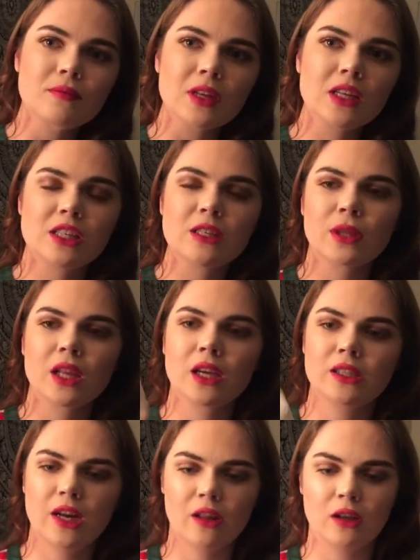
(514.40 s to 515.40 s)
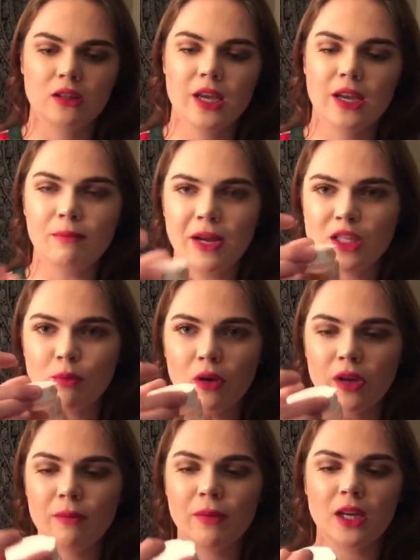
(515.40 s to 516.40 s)
This is what the container looks like. Mine's
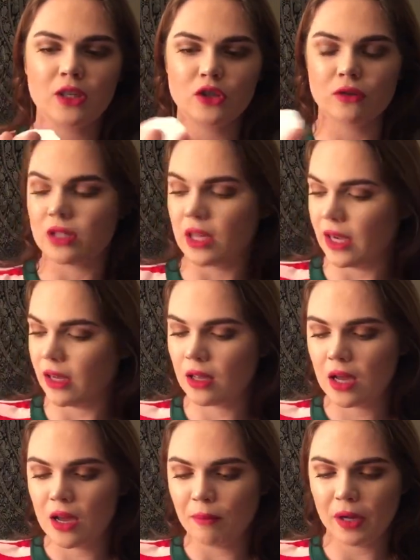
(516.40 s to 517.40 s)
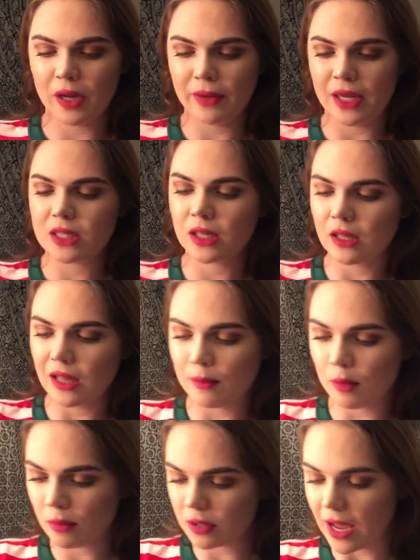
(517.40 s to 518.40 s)
broken because Josiah, but basically,
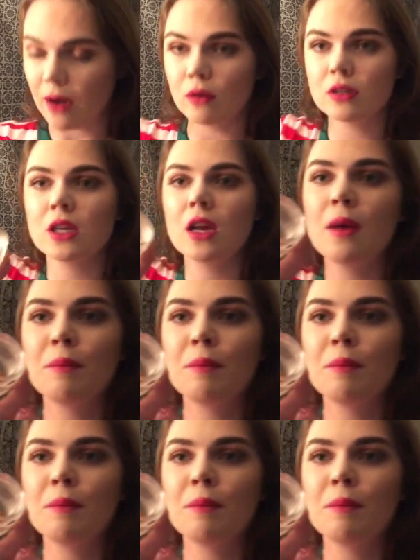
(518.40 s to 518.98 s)
I'm almost out.